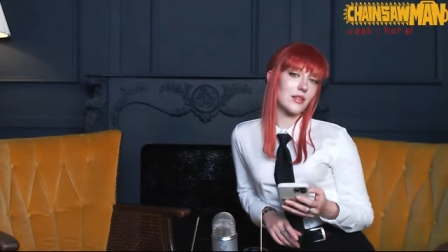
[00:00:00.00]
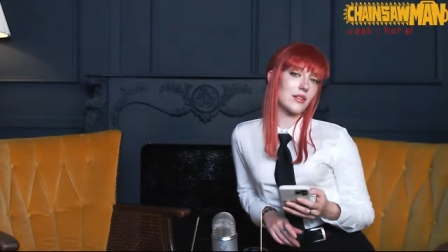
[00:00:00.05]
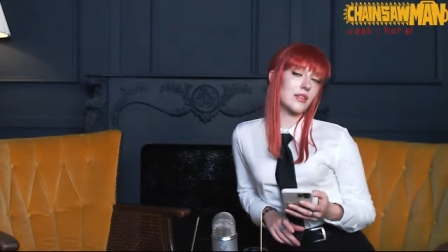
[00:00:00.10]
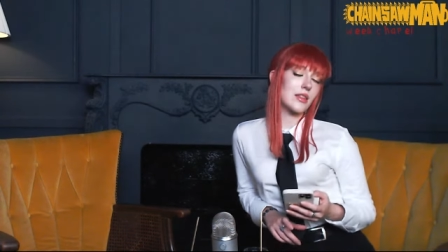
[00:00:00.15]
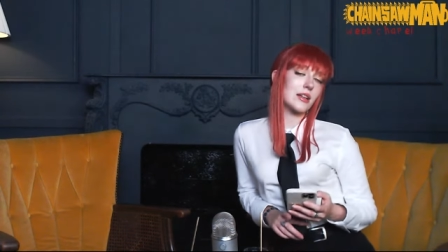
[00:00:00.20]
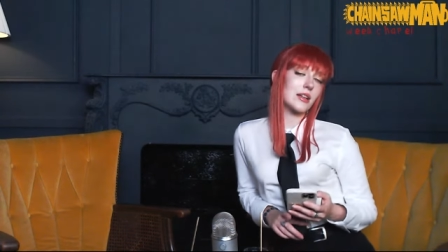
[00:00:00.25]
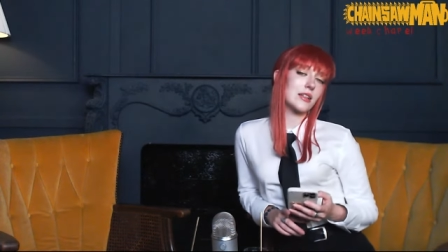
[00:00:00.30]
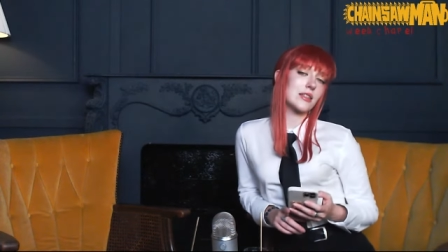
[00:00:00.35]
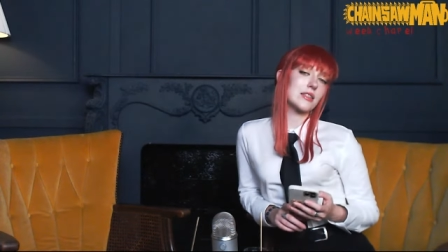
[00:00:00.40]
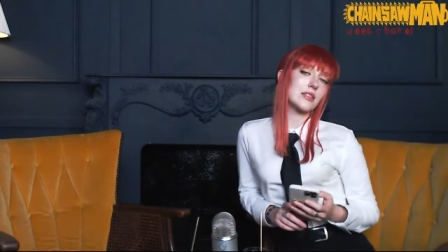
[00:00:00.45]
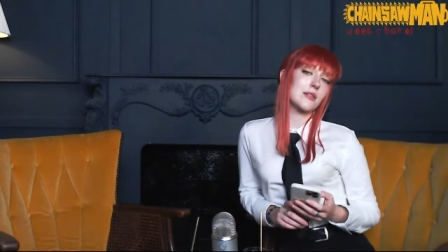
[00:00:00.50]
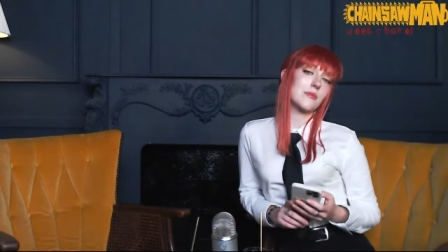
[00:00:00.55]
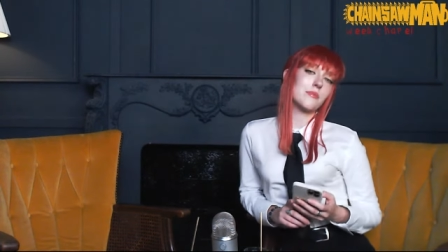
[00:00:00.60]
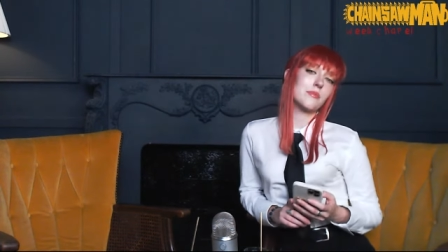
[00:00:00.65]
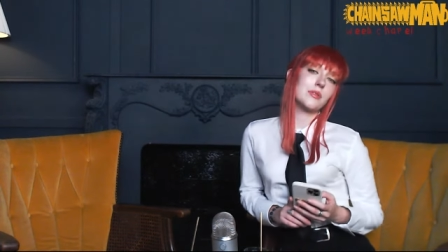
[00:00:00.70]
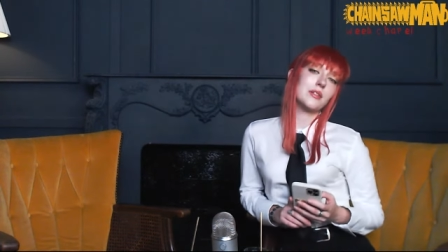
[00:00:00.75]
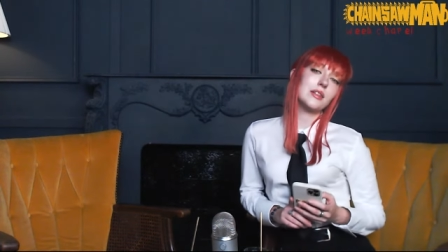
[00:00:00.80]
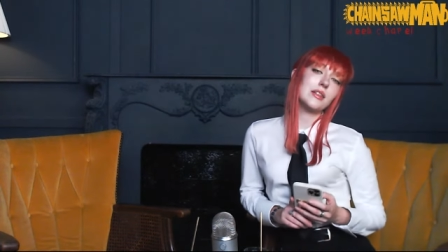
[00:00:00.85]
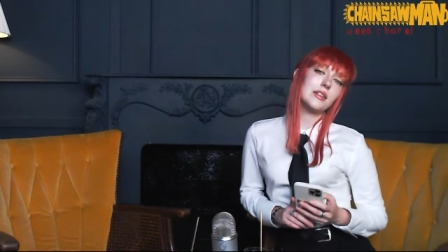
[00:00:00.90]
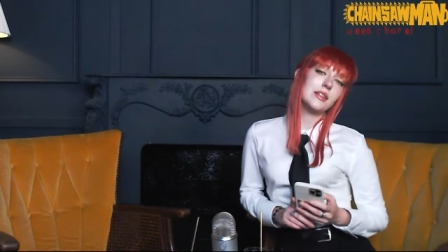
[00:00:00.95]
That is
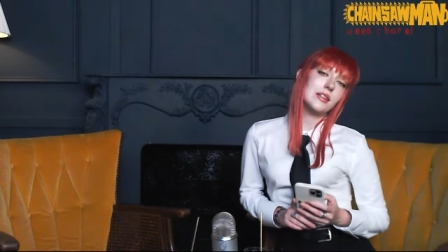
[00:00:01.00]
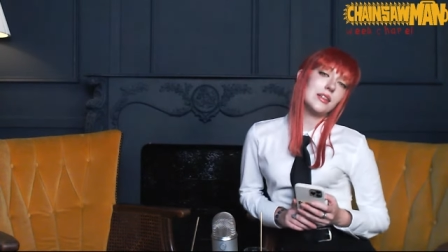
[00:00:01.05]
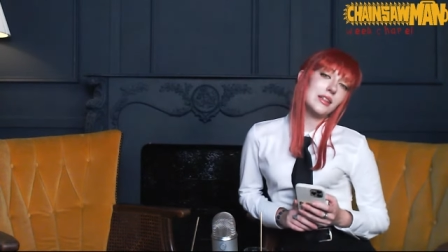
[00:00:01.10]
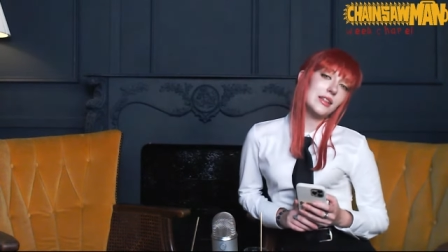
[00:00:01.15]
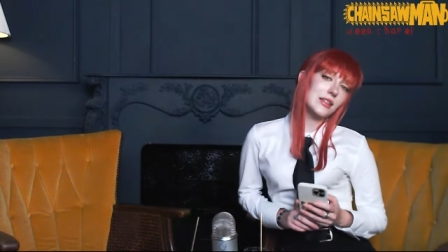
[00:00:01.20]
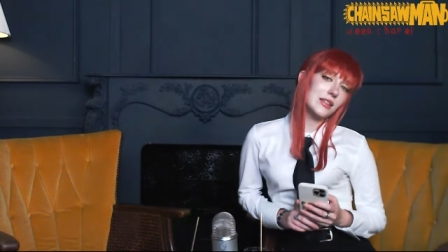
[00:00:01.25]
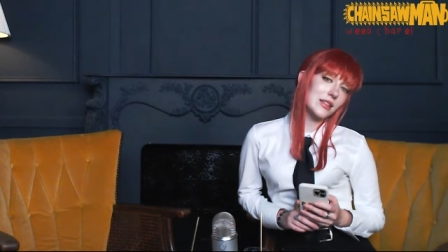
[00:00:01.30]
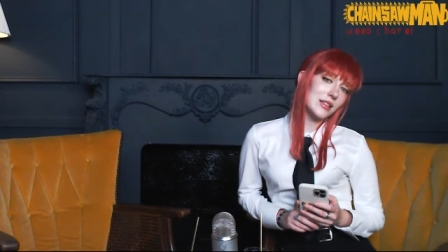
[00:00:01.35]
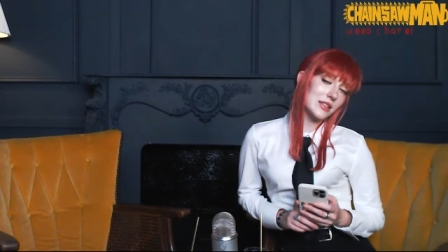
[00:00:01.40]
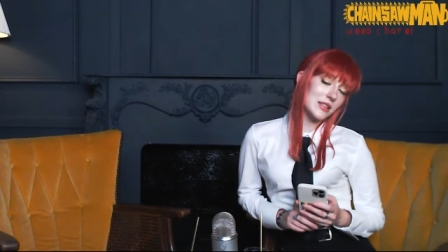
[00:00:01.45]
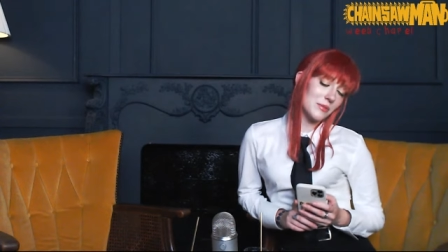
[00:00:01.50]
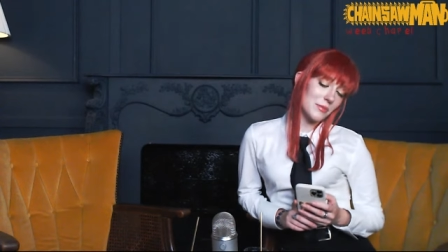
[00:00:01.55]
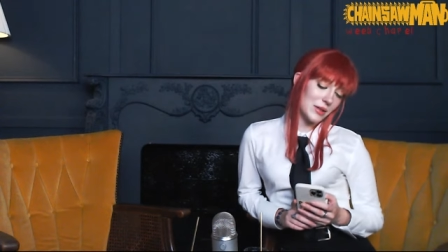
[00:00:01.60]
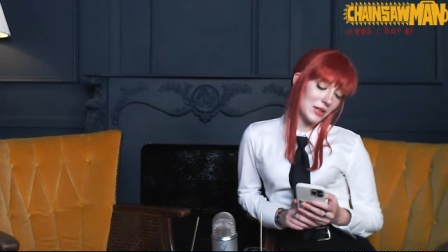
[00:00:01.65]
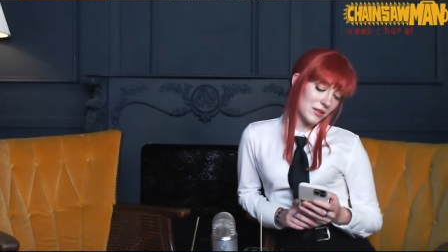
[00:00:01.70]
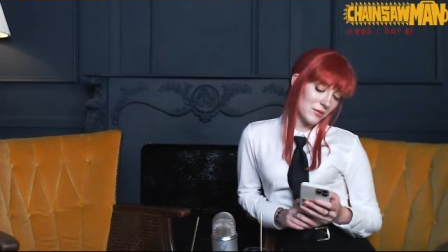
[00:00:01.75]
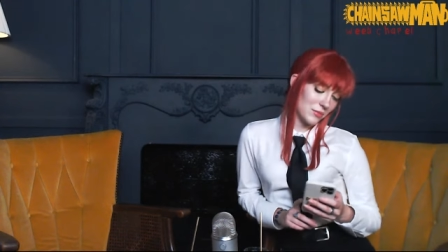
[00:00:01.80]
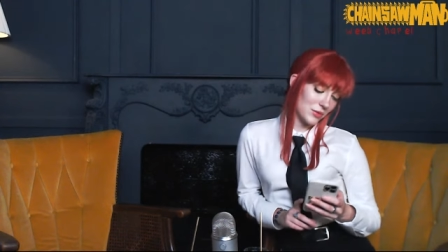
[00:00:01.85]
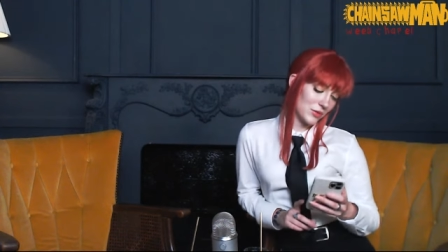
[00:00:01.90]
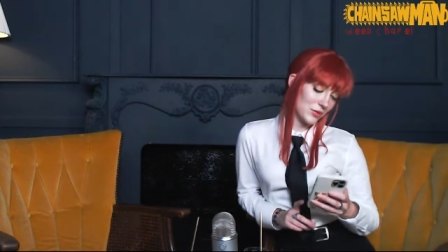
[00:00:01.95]
completely
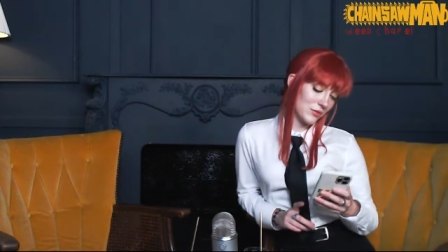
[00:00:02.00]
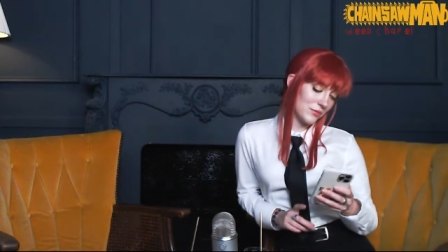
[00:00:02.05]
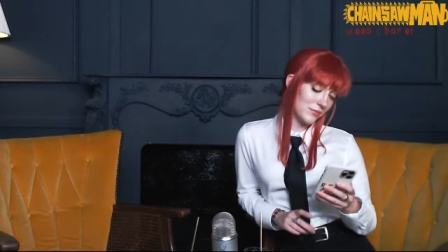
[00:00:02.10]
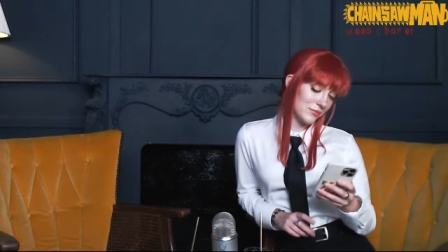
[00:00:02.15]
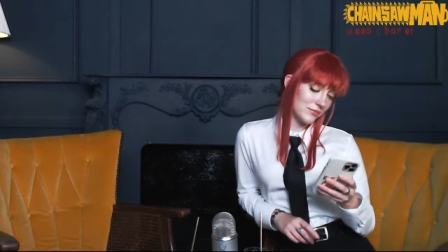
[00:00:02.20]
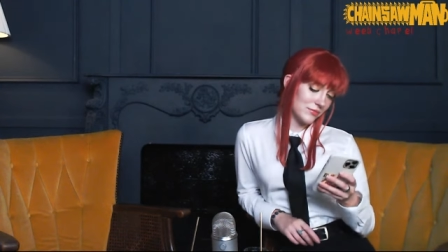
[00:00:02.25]
debatable.